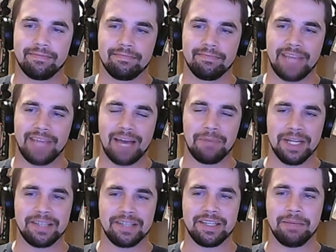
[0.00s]
that
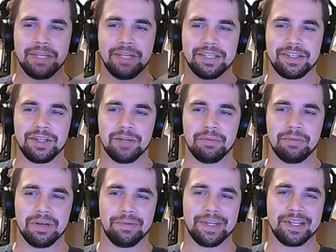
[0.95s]
might seem easier,
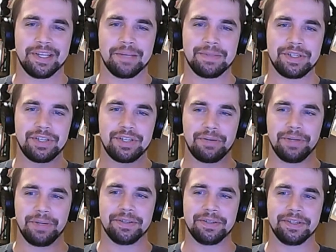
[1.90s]
but when it comes to
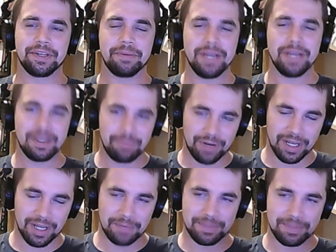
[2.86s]
generally using a command
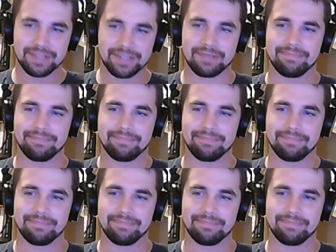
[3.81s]
prompt,